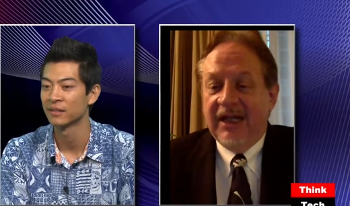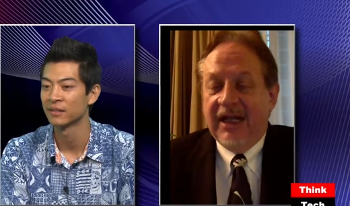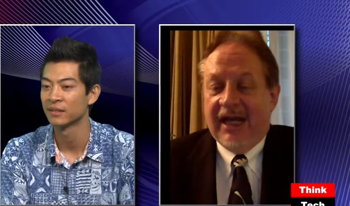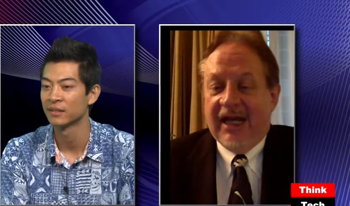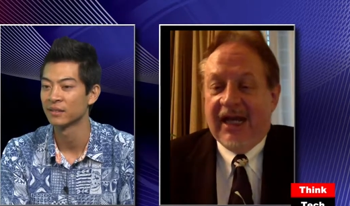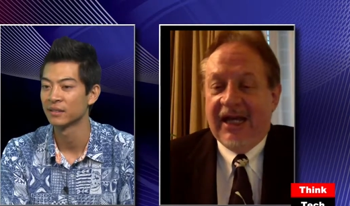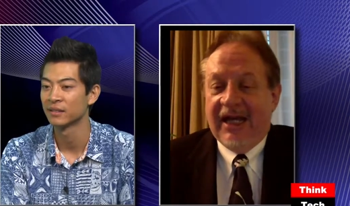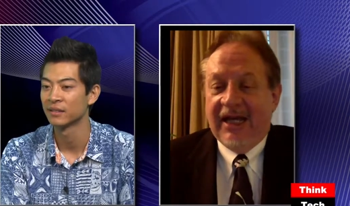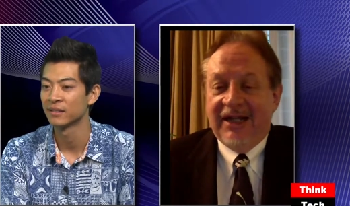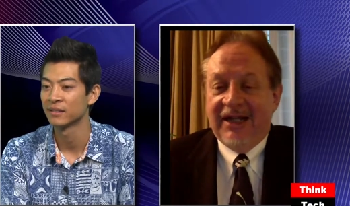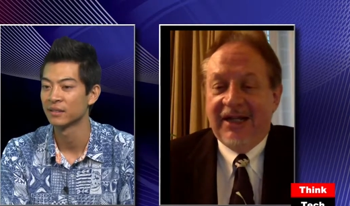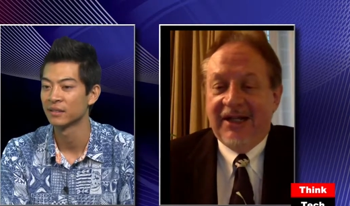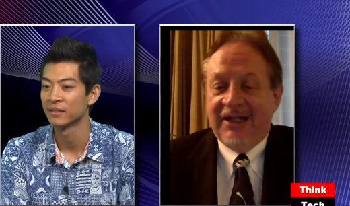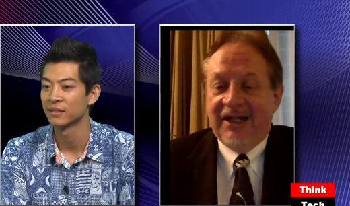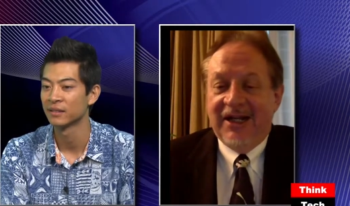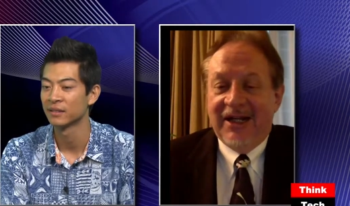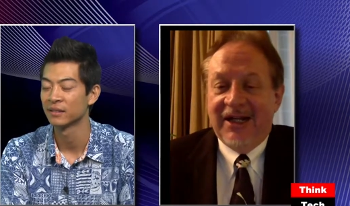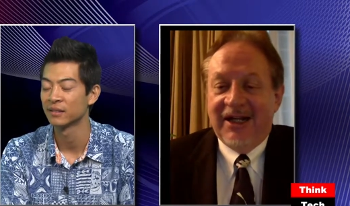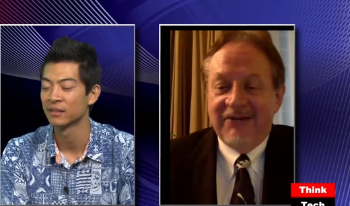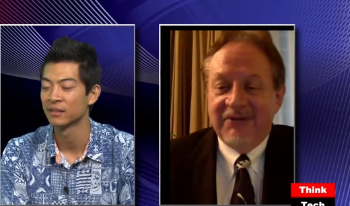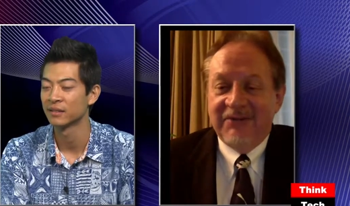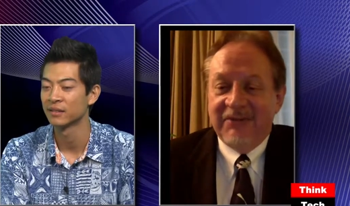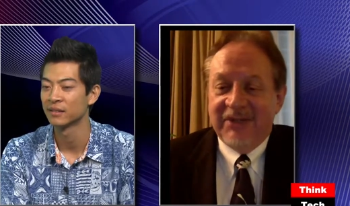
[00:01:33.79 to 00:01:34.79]
Speaker 1: And
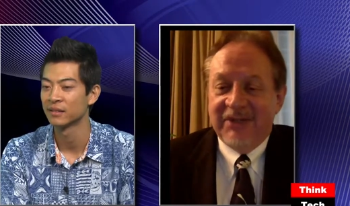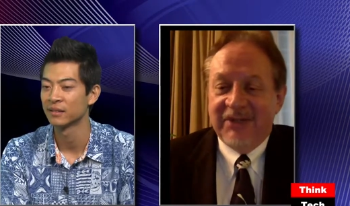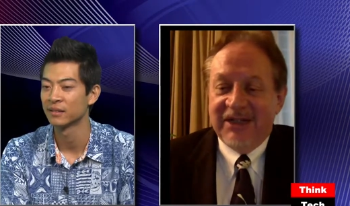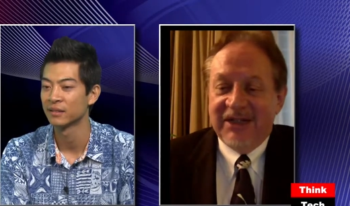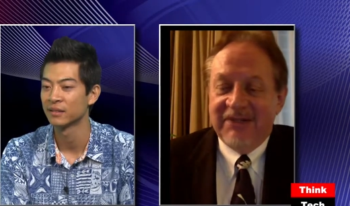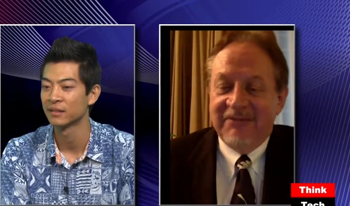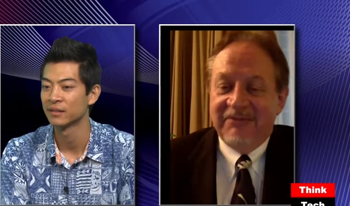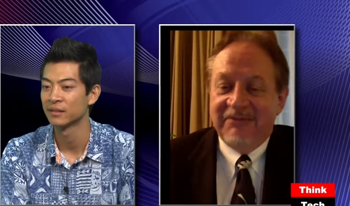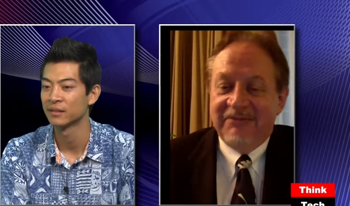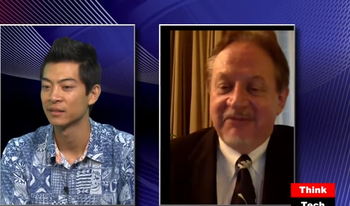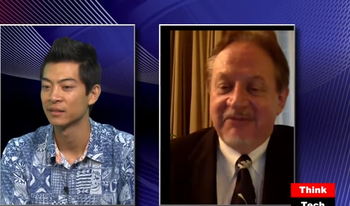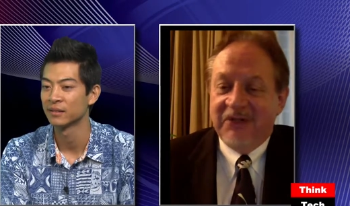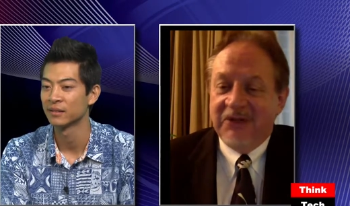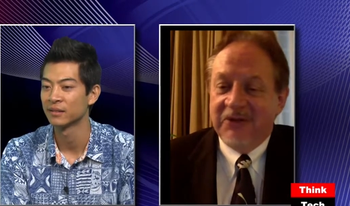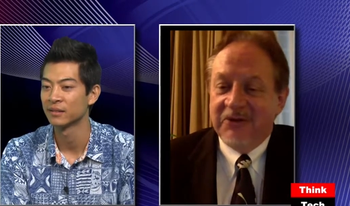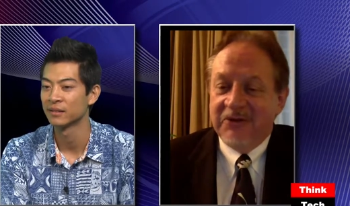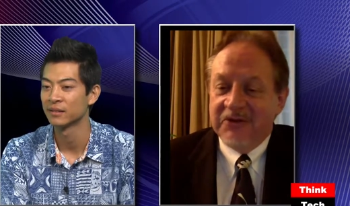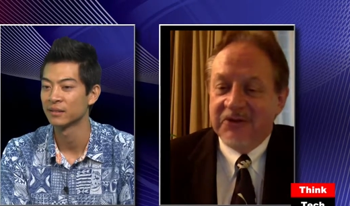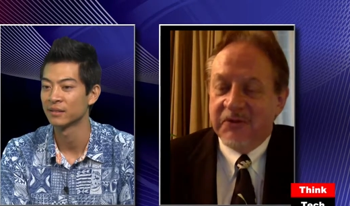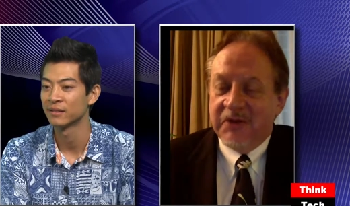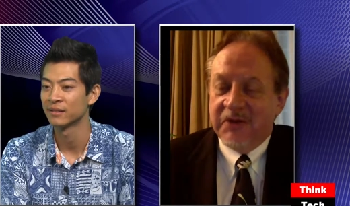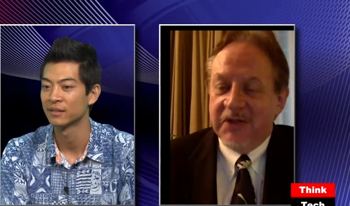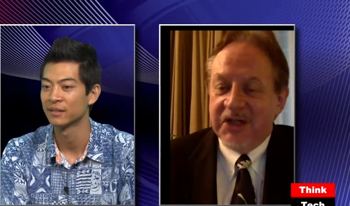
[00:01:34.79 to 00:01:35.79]
not everybody
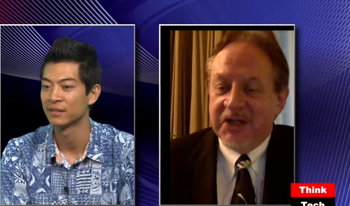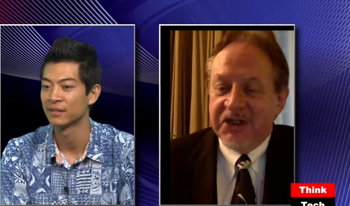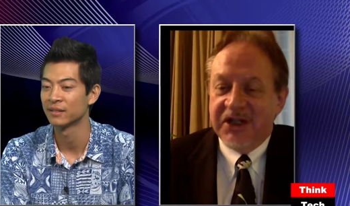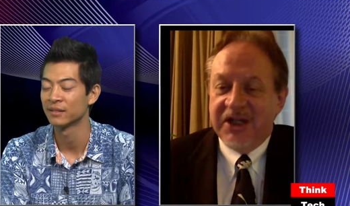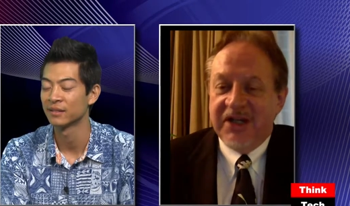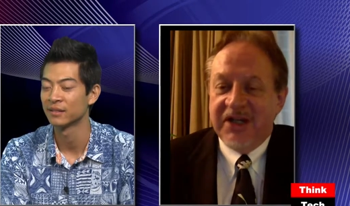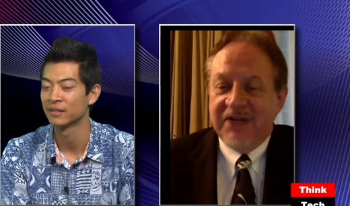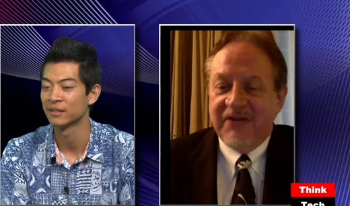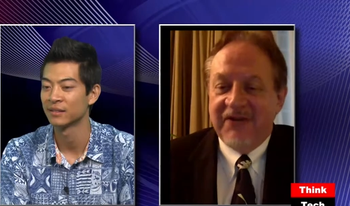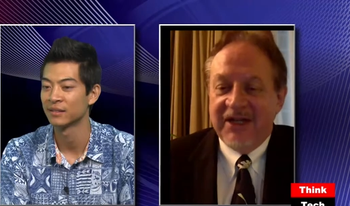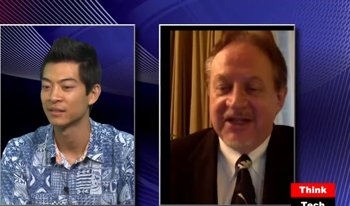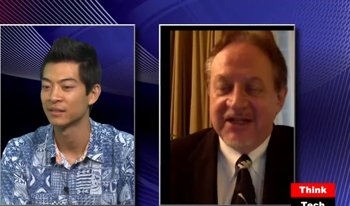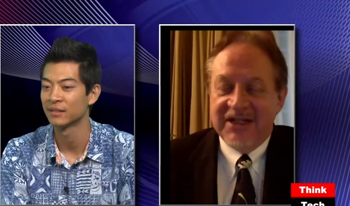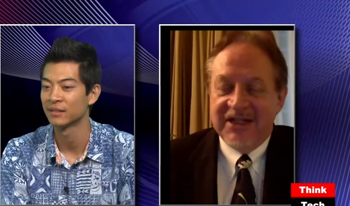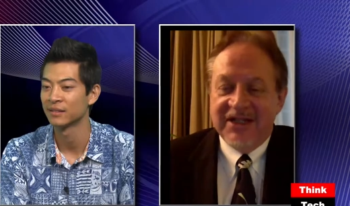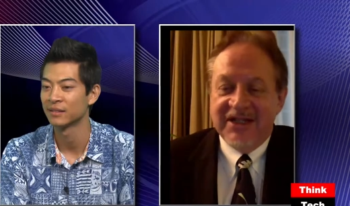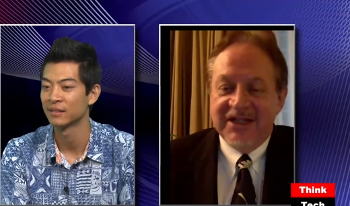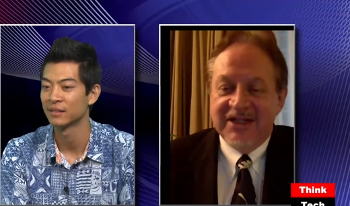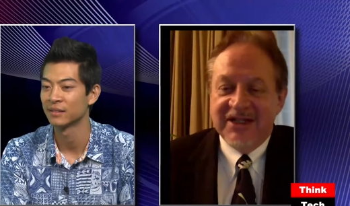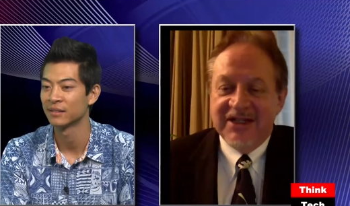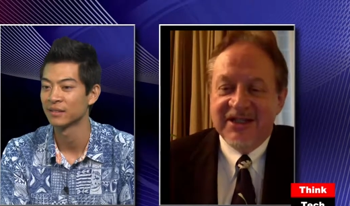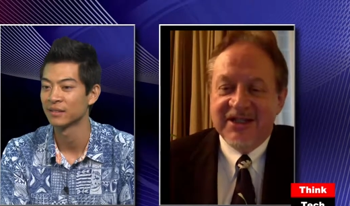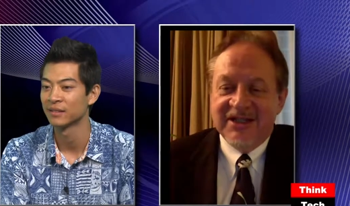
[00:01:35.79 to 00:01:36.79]
knows what shave ice
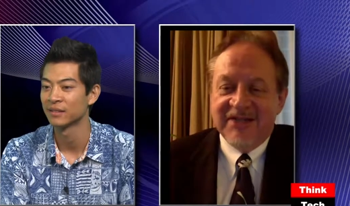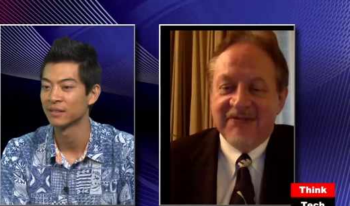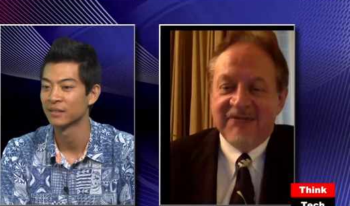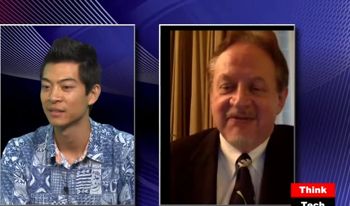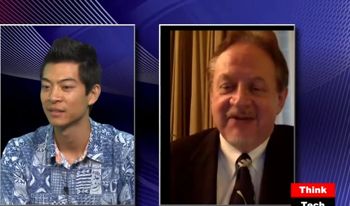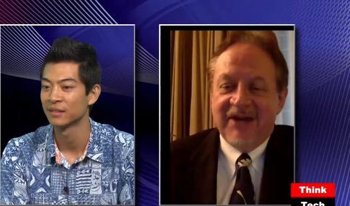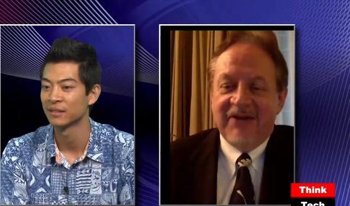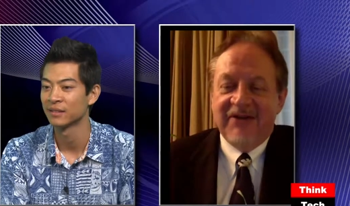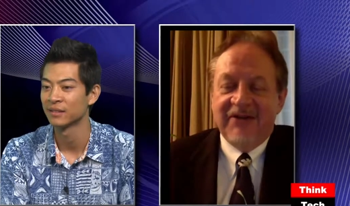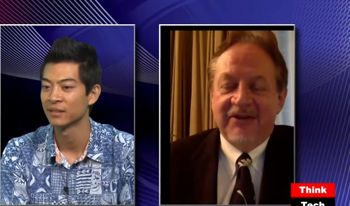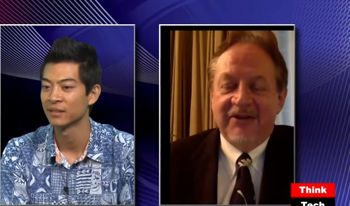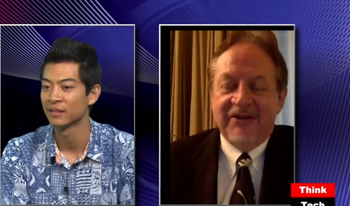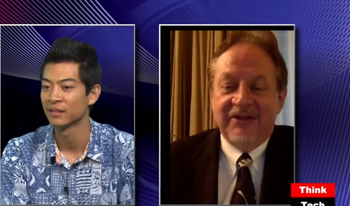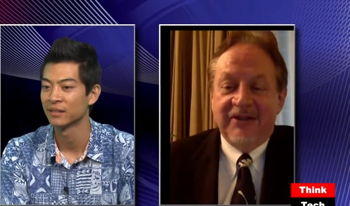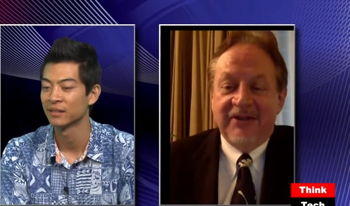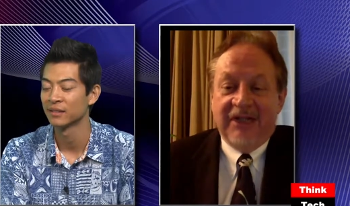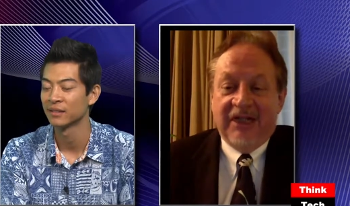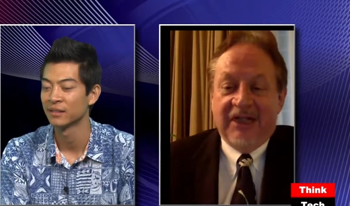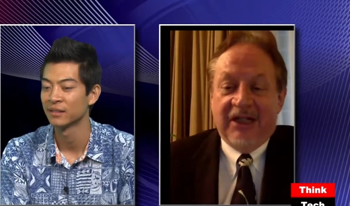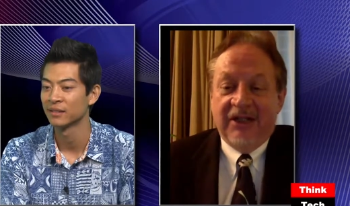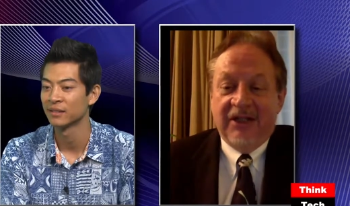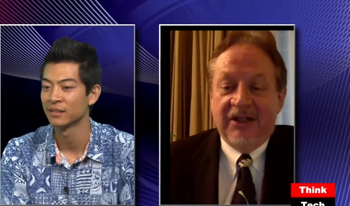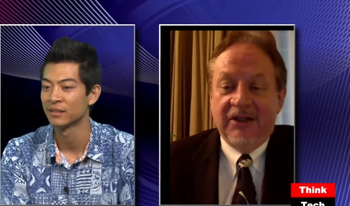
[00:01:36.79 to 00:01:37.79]
is. It's a rather
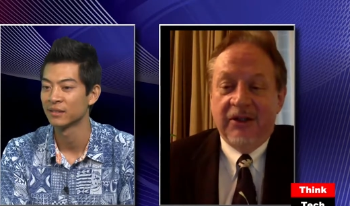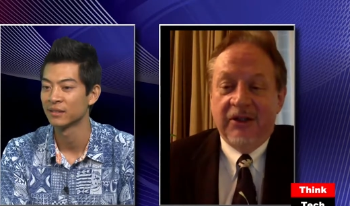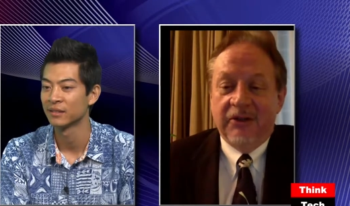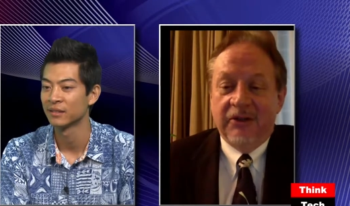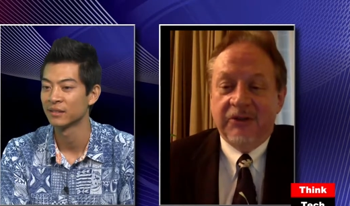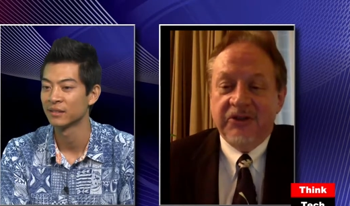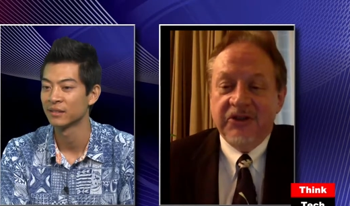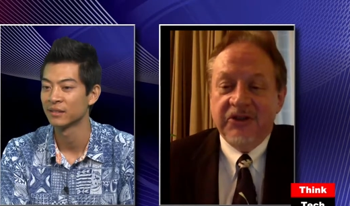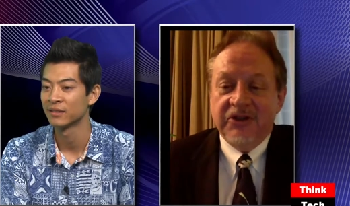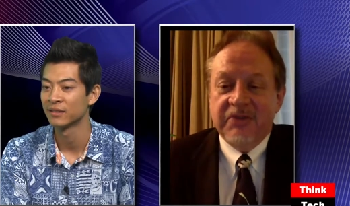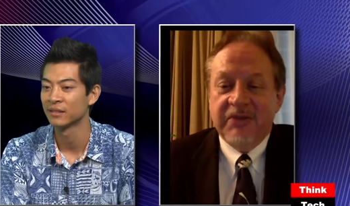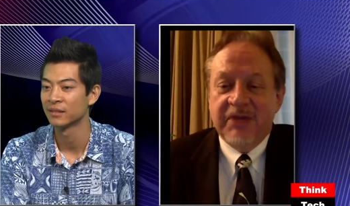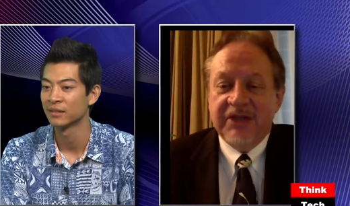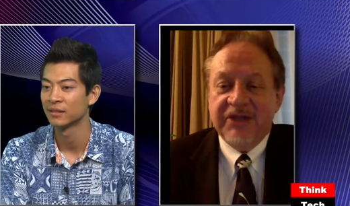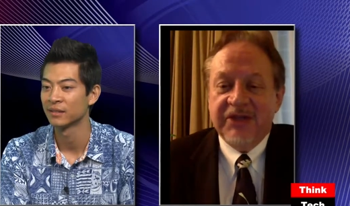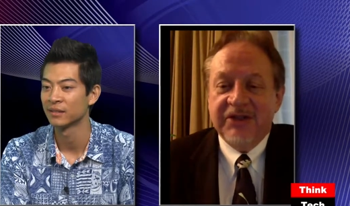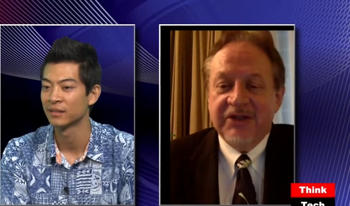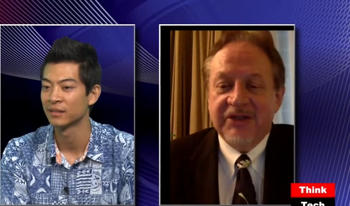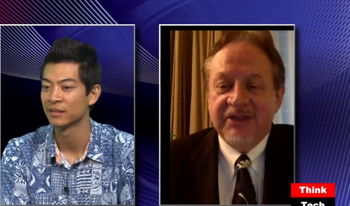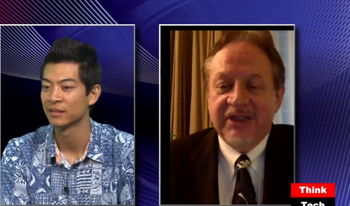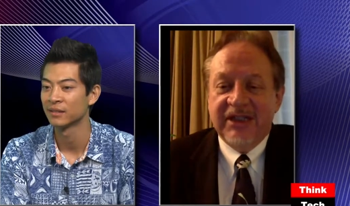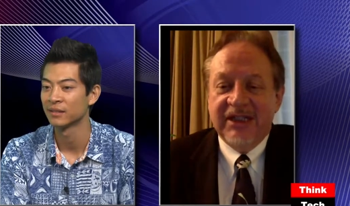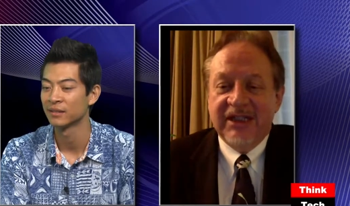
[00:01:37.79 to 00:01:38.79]
local
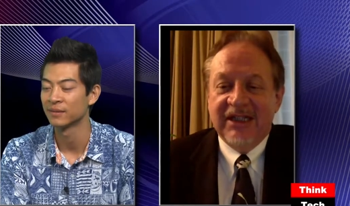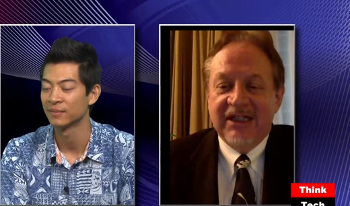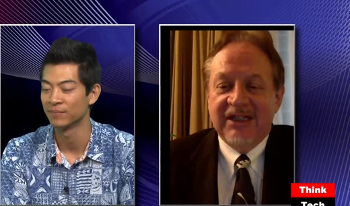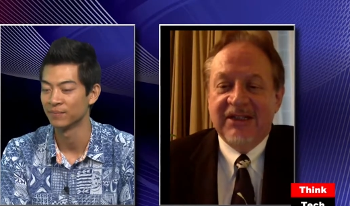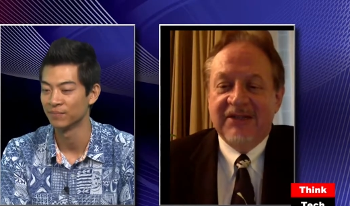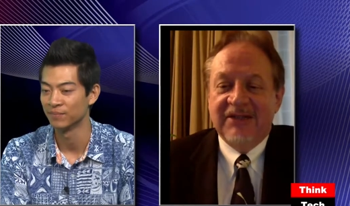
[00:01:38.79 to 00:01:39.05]
specialty in